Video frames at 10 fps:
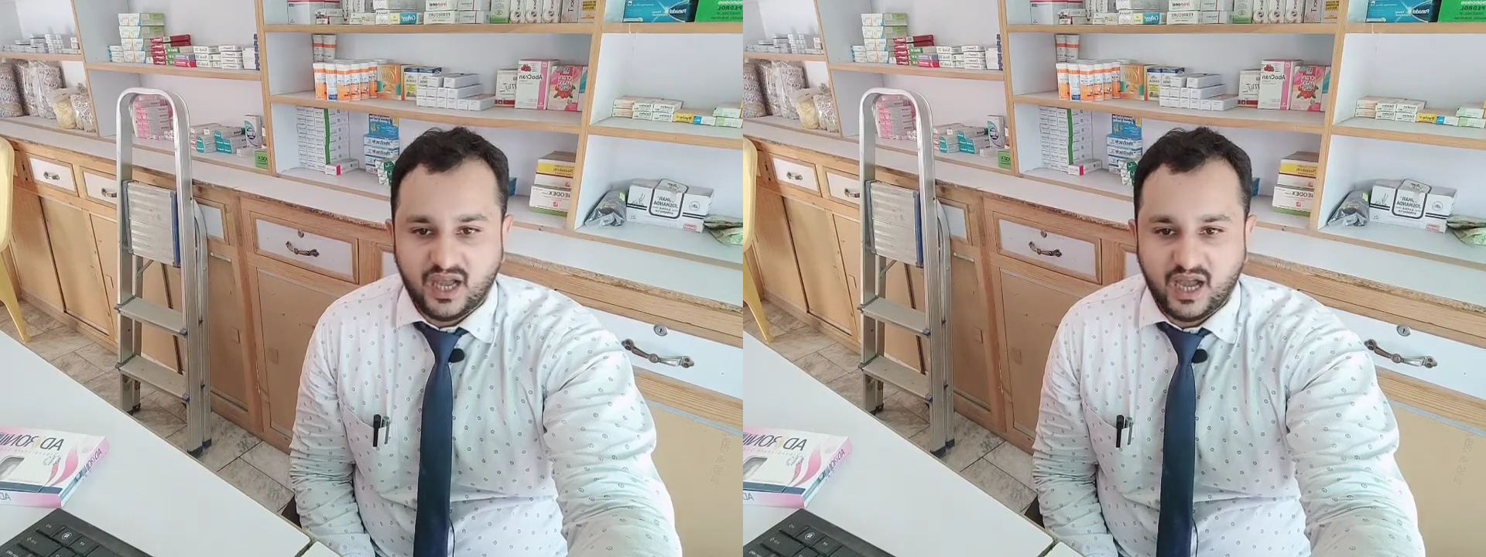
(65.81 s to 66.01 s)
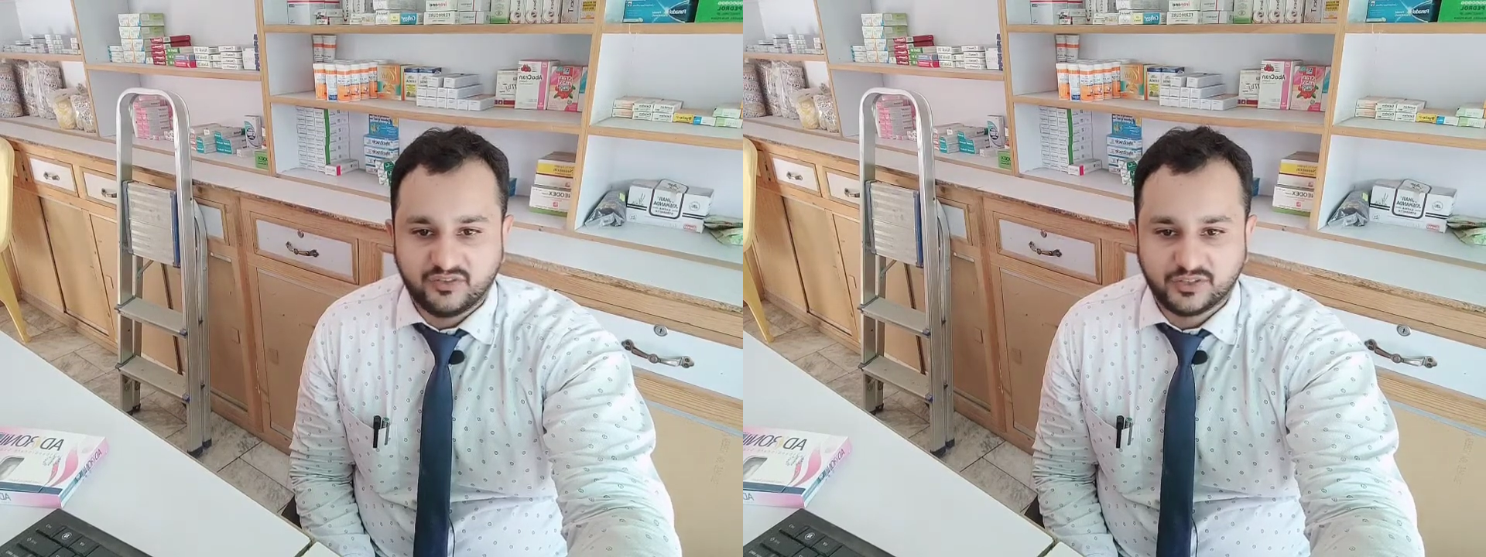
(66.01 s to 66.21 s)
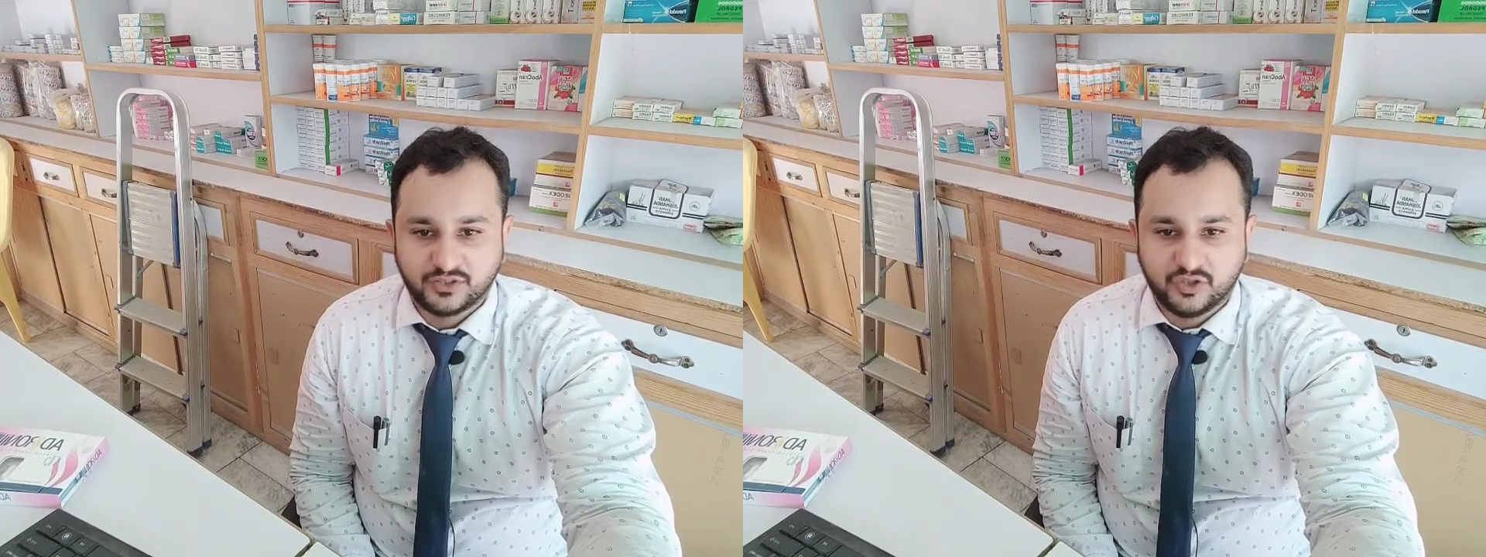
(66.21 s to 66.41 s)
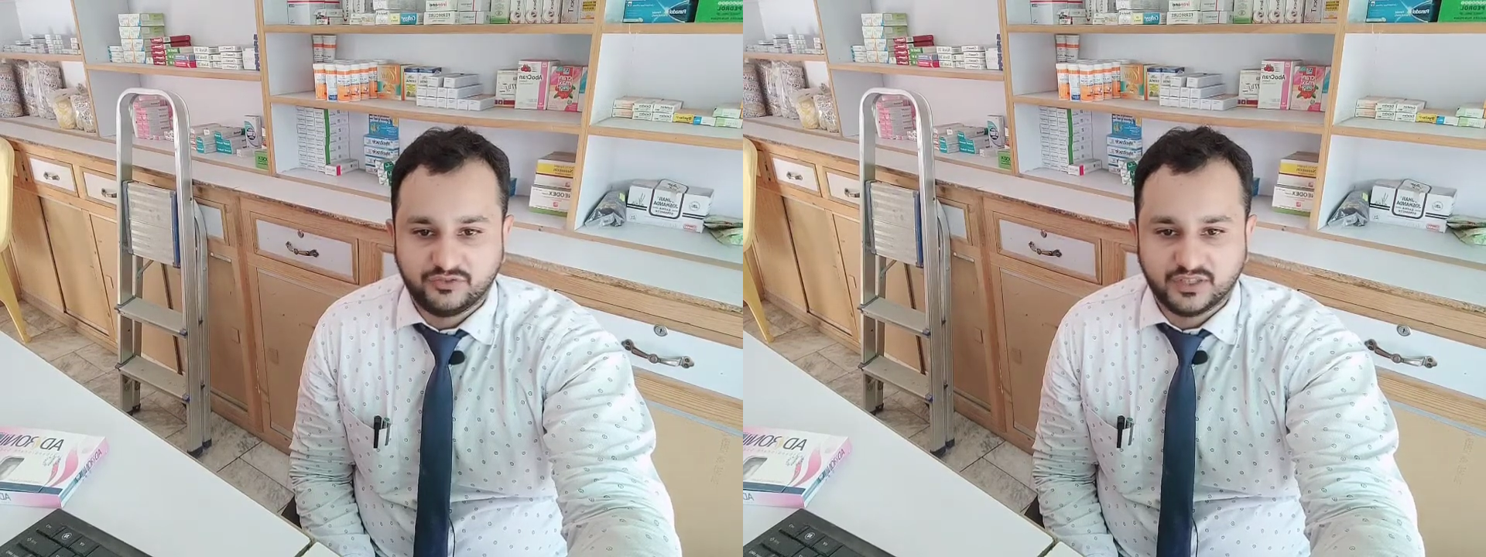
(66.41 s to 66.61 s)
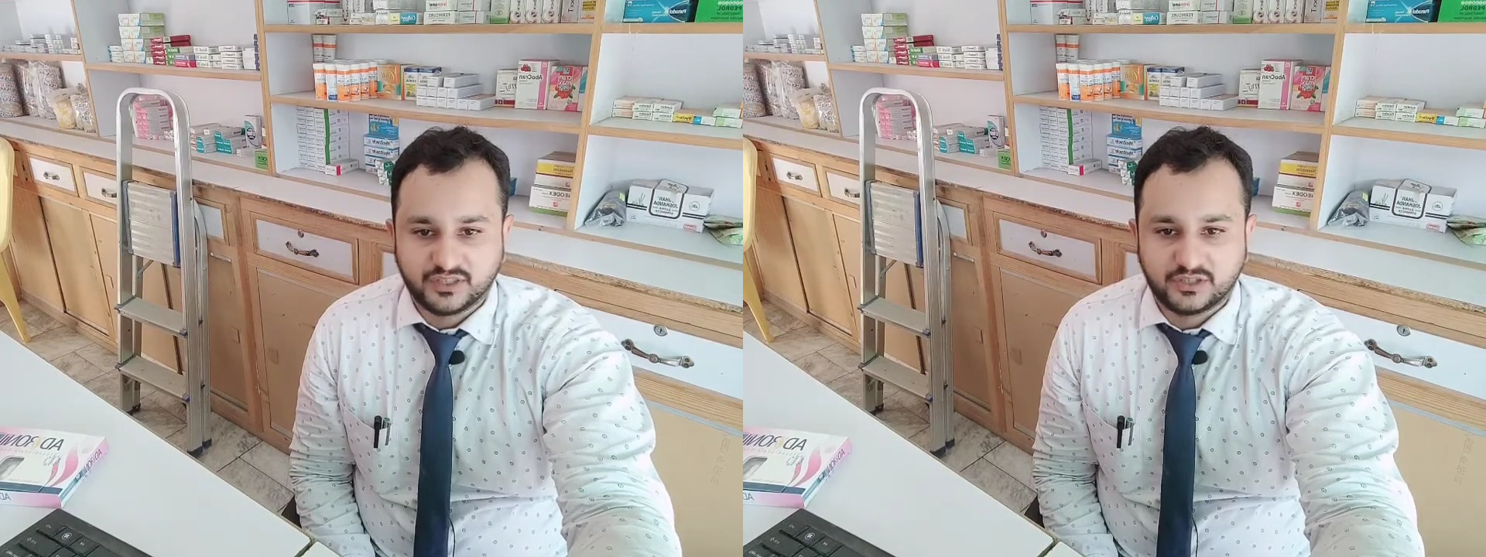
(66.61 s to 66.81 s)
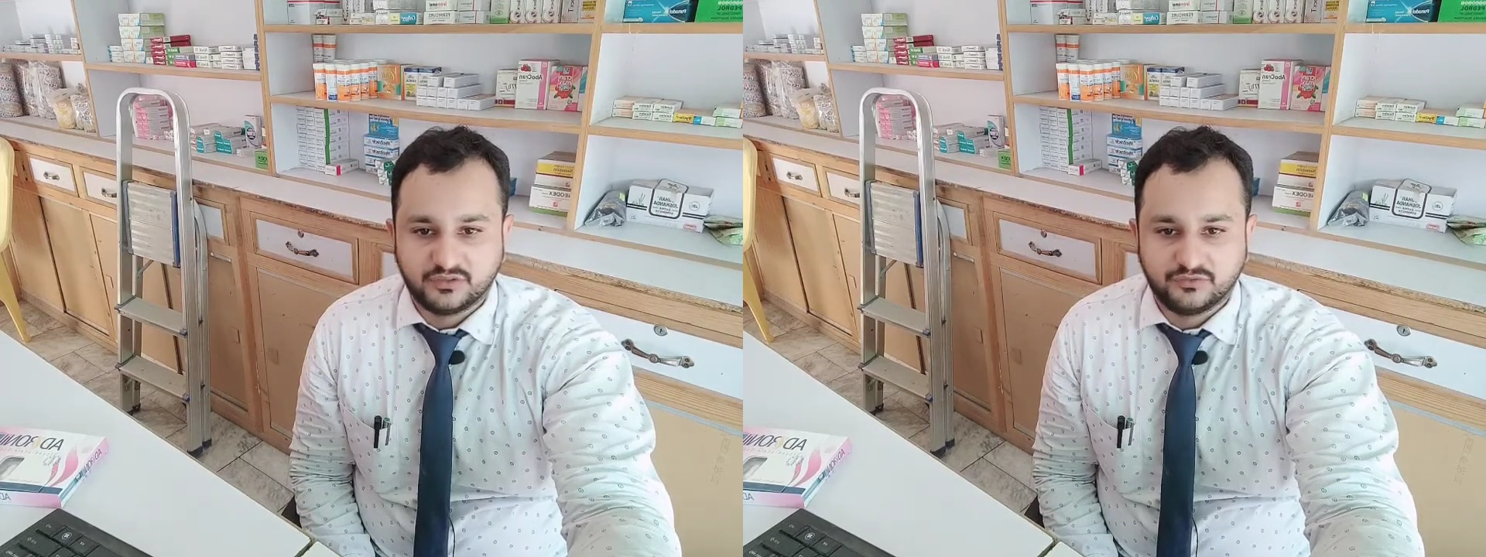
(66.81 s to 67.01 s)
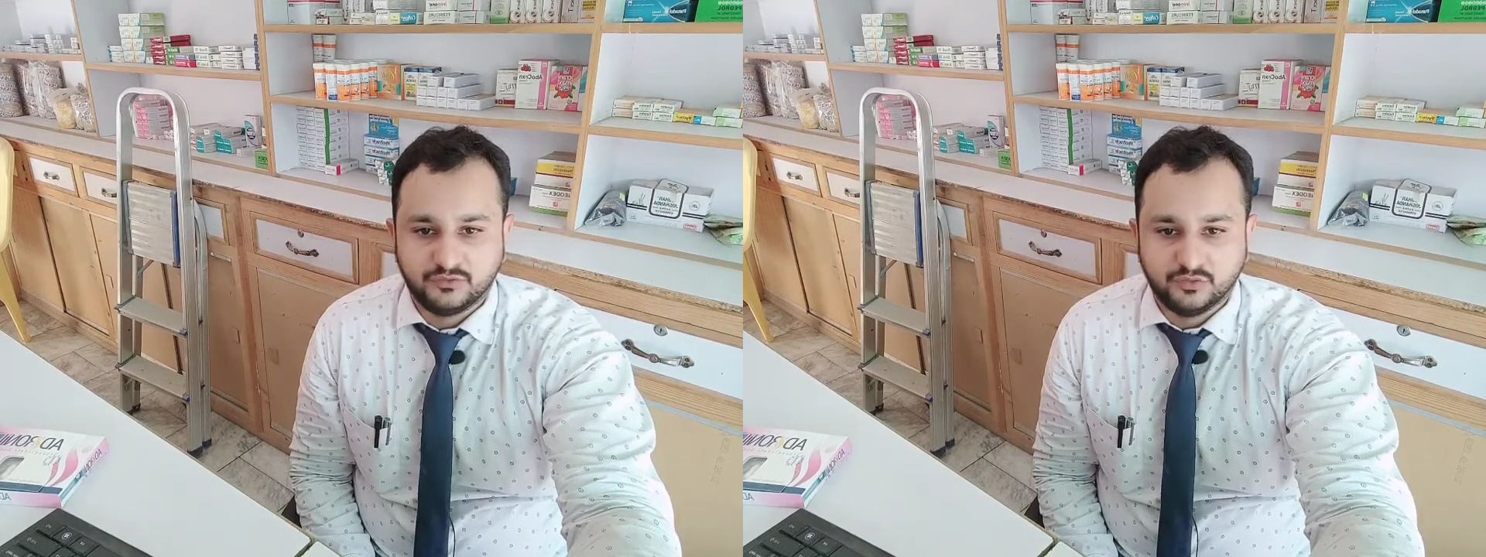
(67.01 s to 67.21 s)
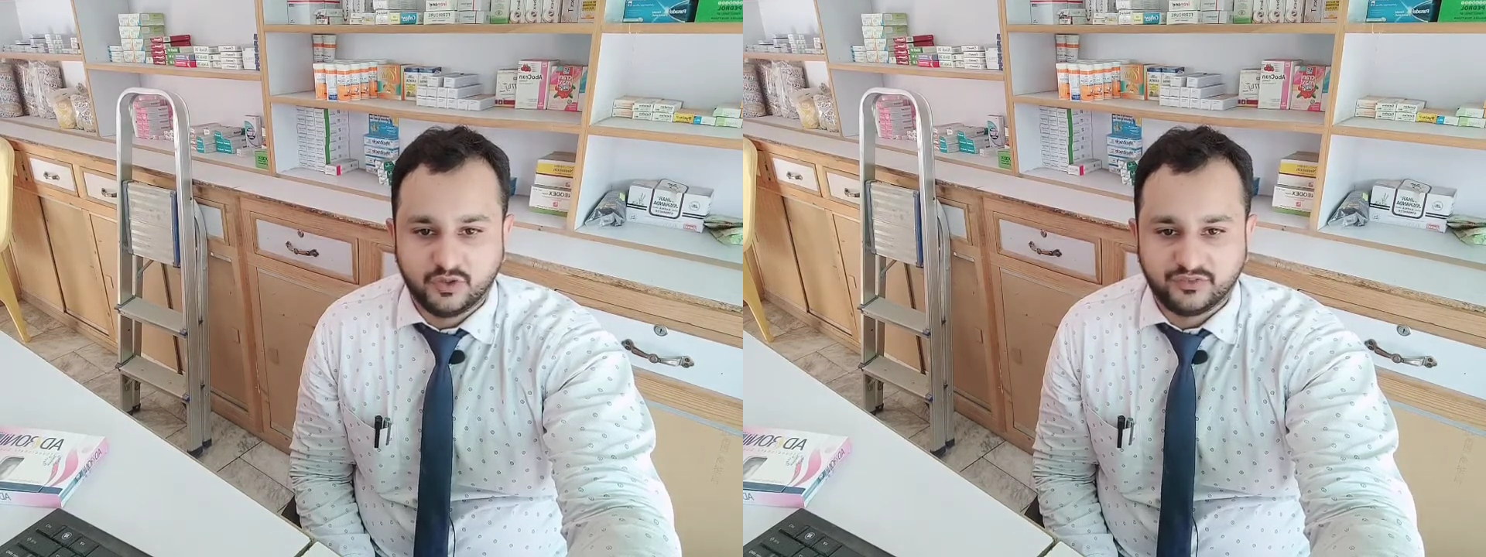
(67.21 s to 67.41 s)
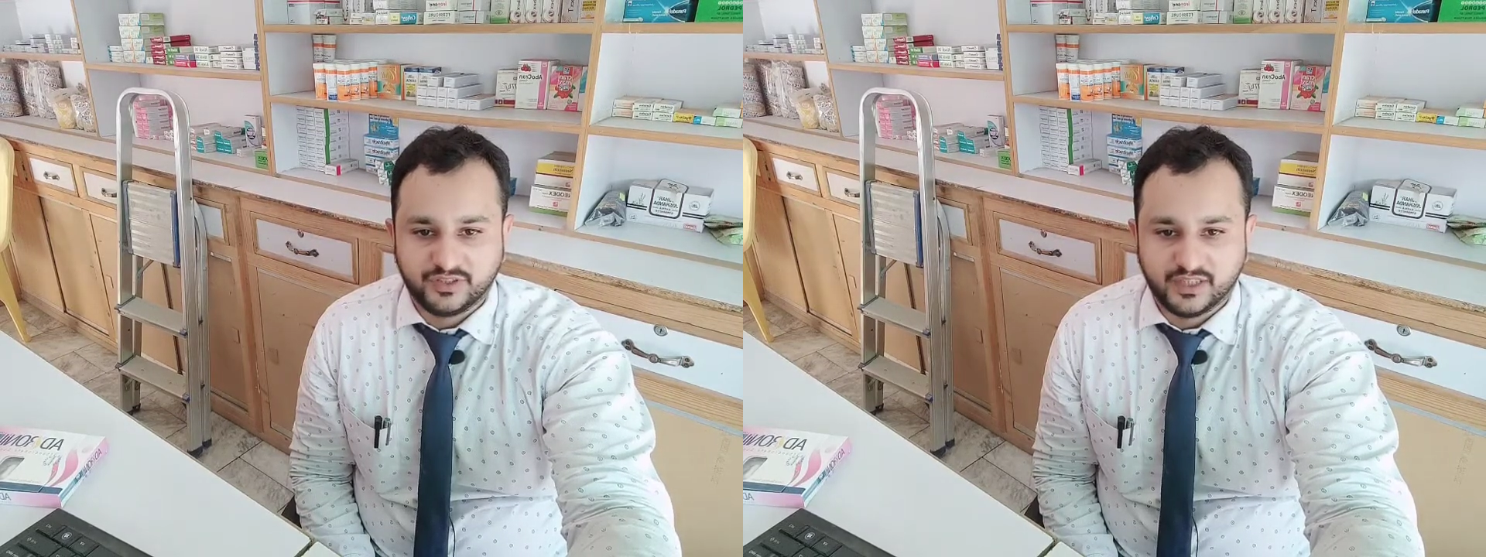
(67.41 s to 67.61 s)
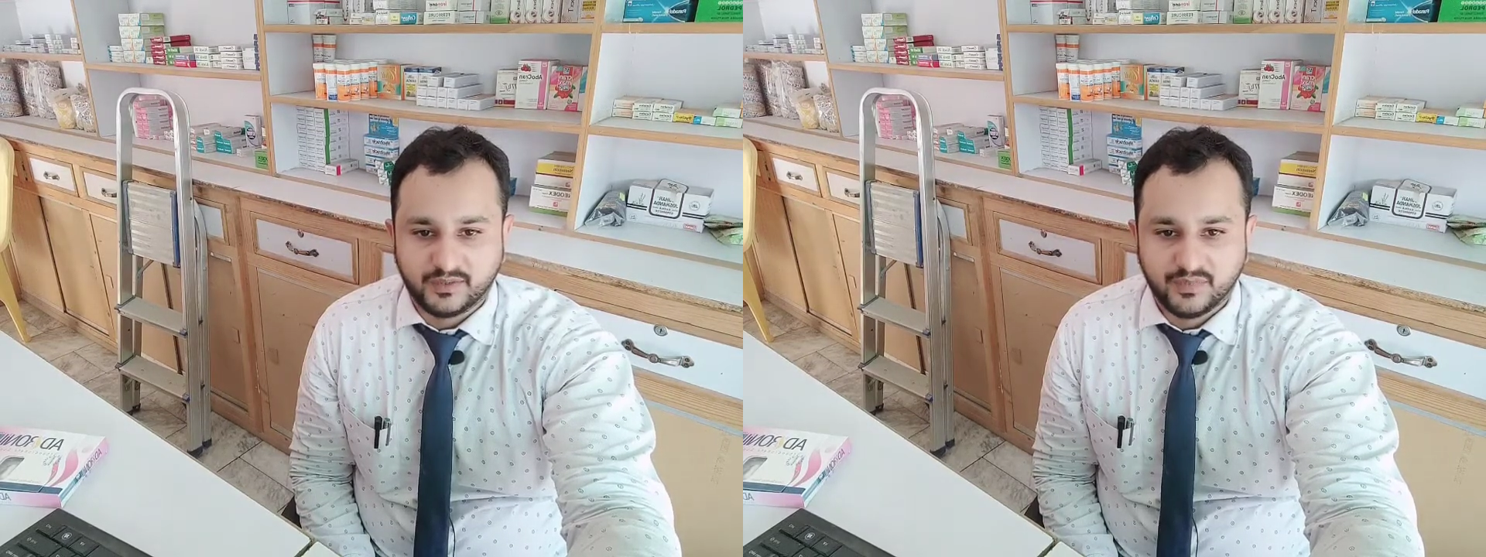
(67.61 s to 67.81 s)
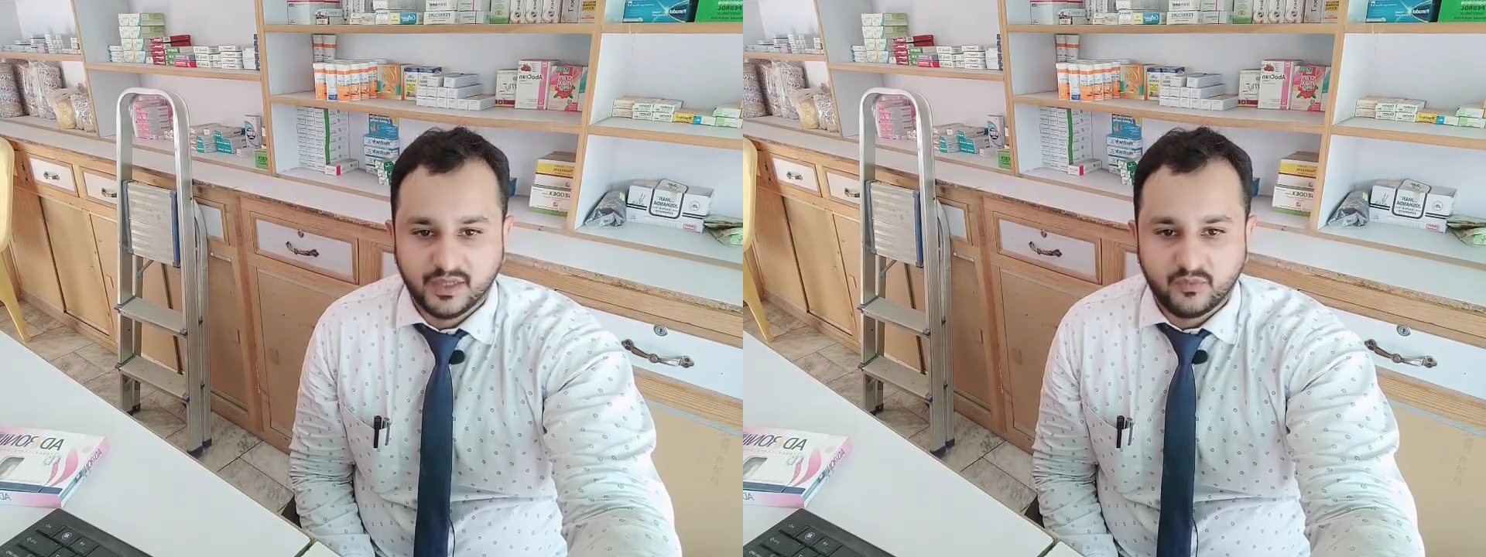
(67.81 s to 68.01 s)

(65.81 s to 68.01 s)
after your first food of the day.